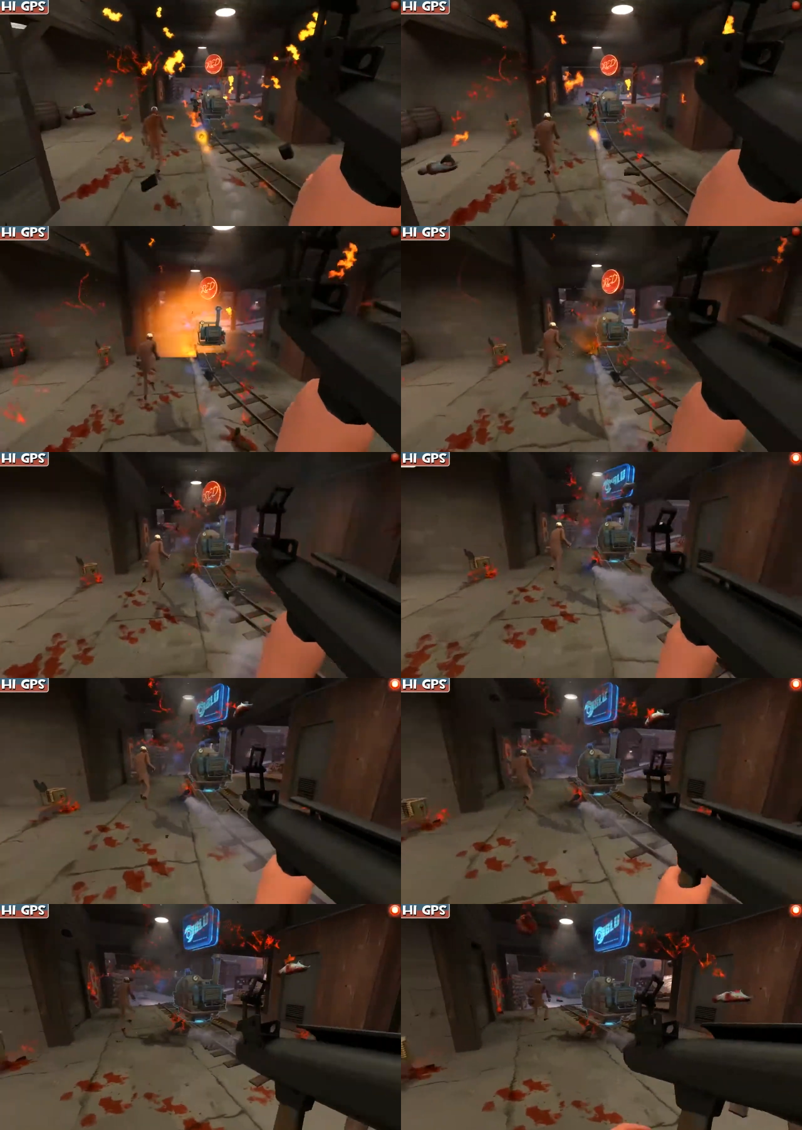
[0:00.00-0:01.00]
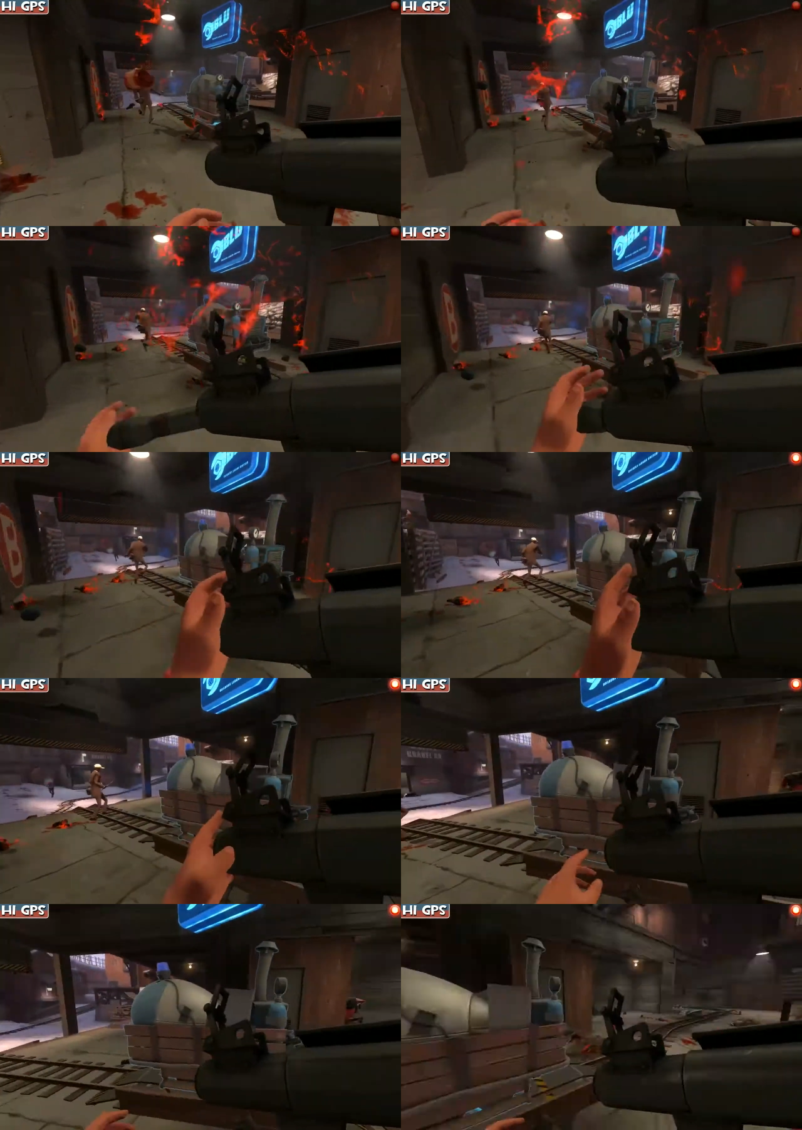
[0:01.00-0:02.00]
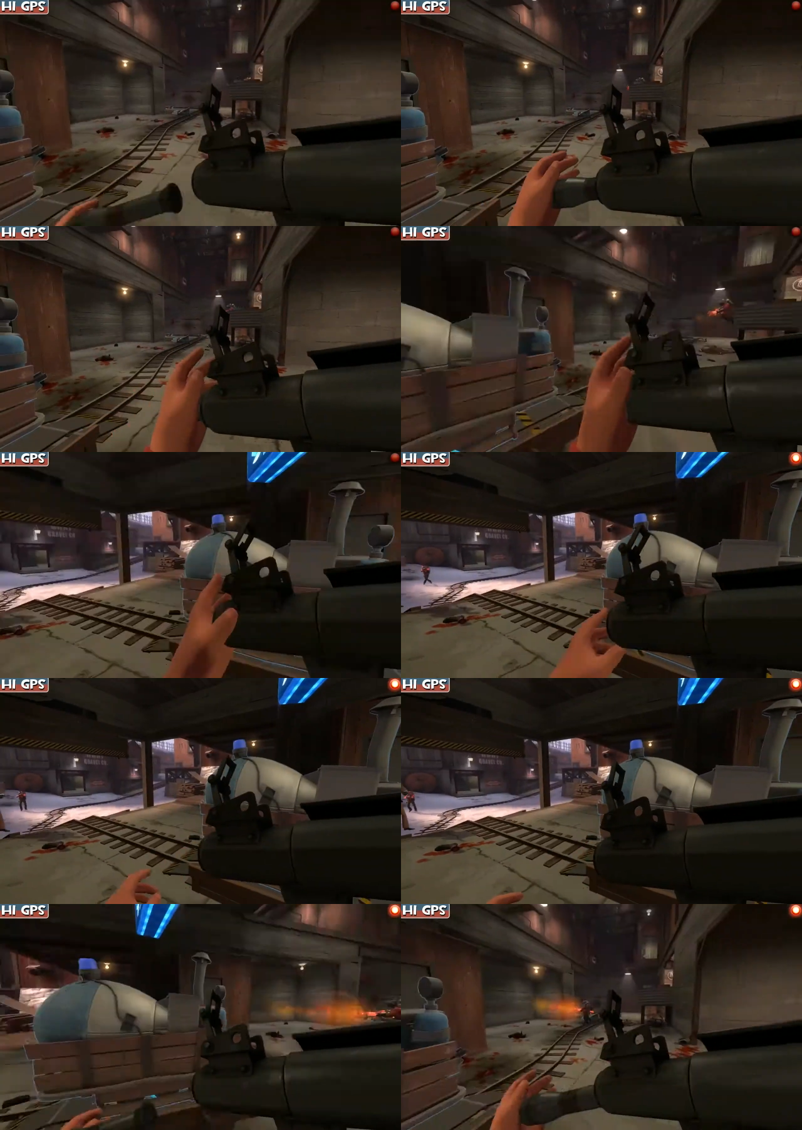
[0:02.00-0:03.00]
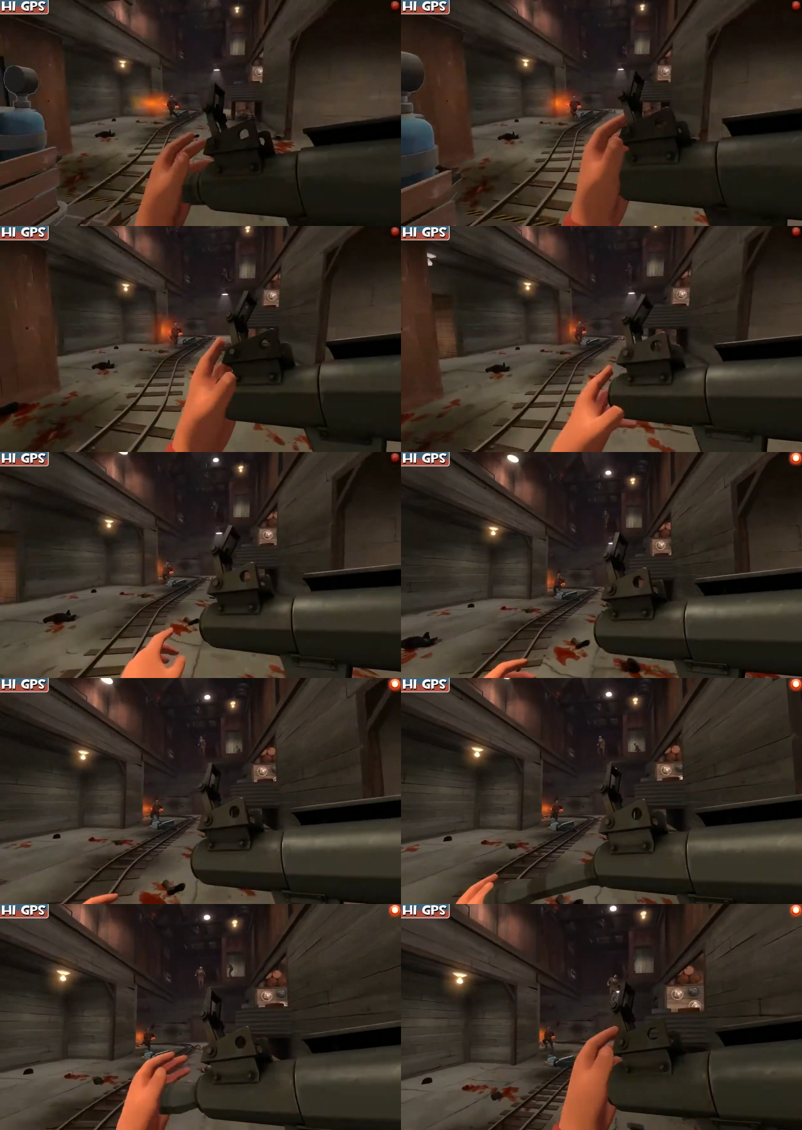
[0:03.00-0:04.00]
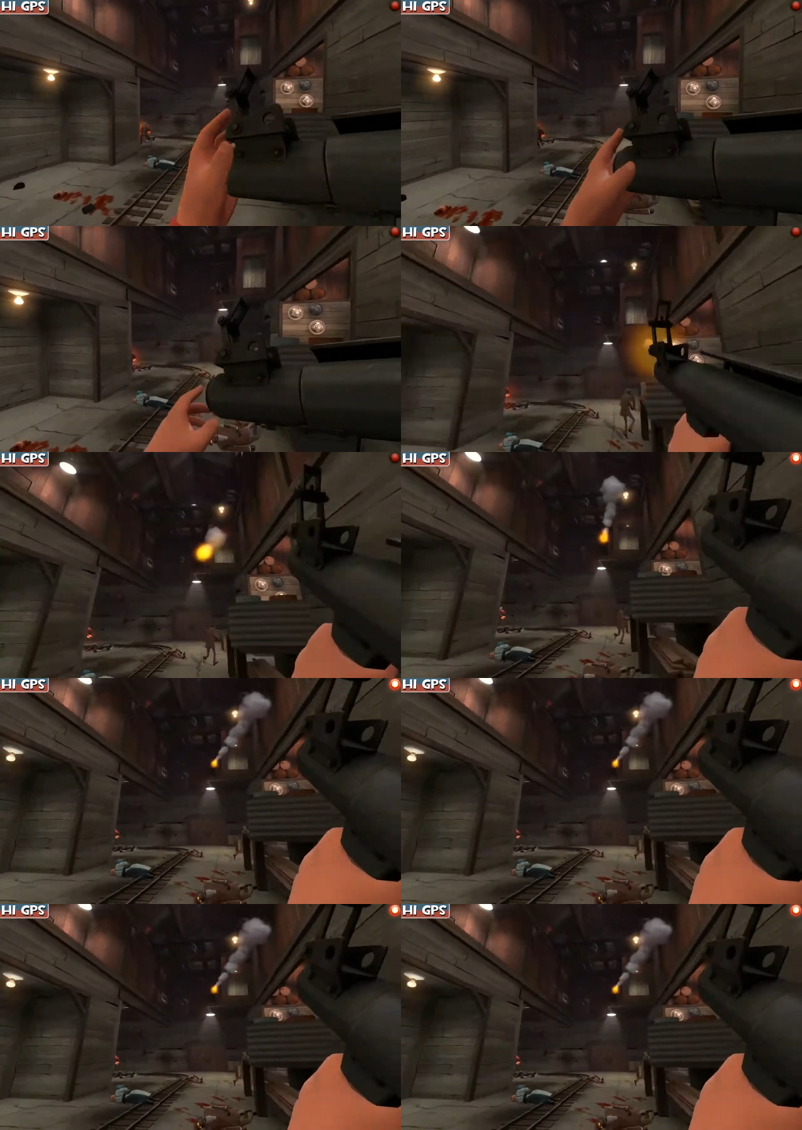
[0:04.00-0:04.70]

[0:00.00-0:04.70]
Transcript: Nobody's mouth can be seen.